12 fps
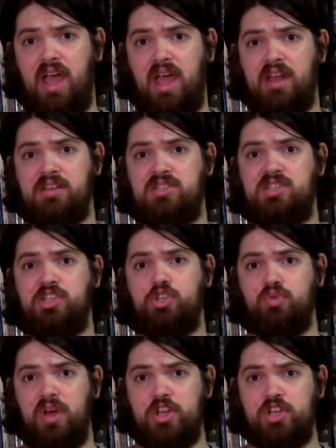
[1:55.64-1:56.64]
and
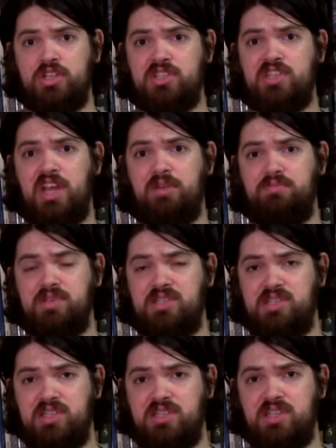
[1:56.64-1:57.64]
situations,
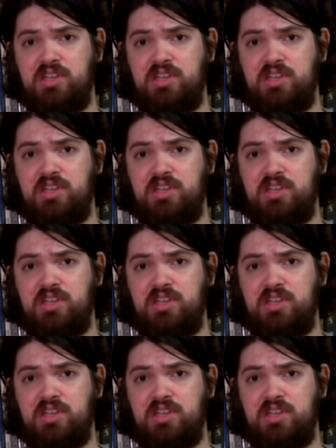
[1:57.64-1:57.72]
NPCs,